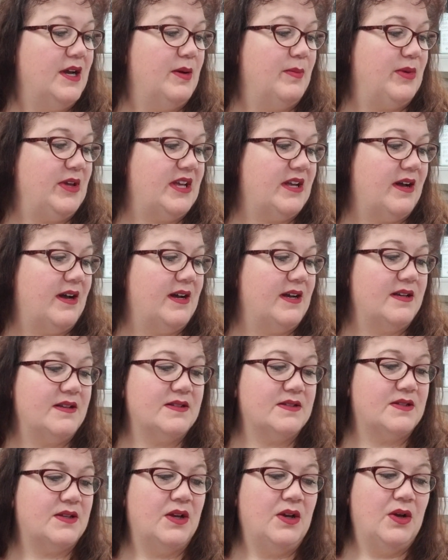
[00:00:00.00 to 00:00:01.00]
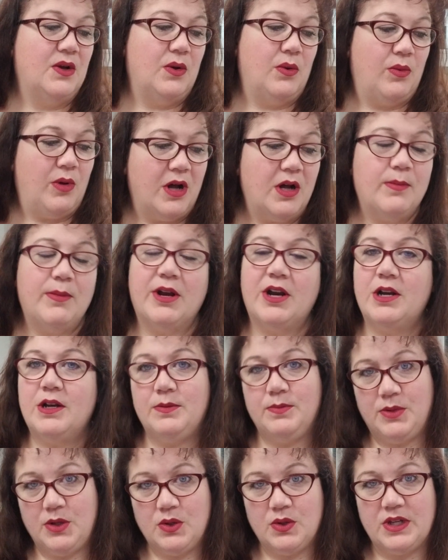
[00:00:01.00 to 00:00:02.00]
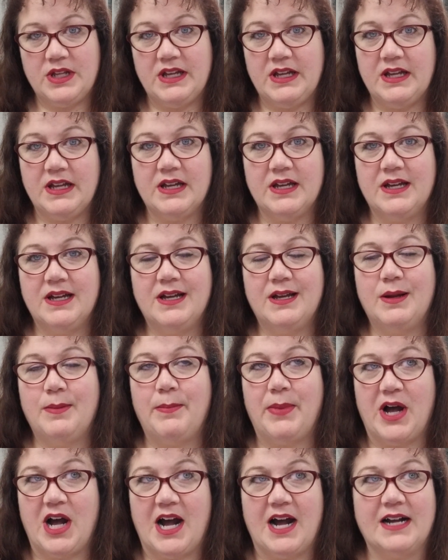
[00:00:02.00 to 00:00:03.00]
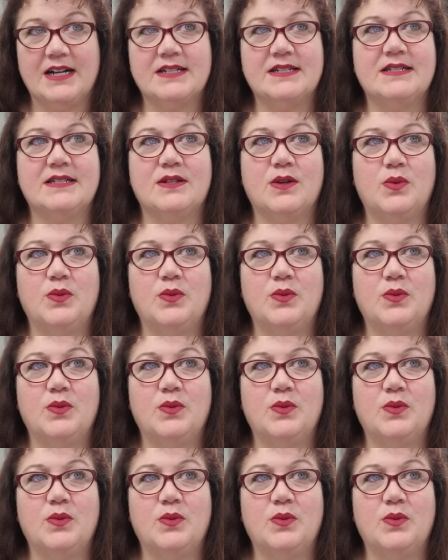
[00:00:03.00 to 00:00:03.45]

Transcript: because Walmart Beauty box,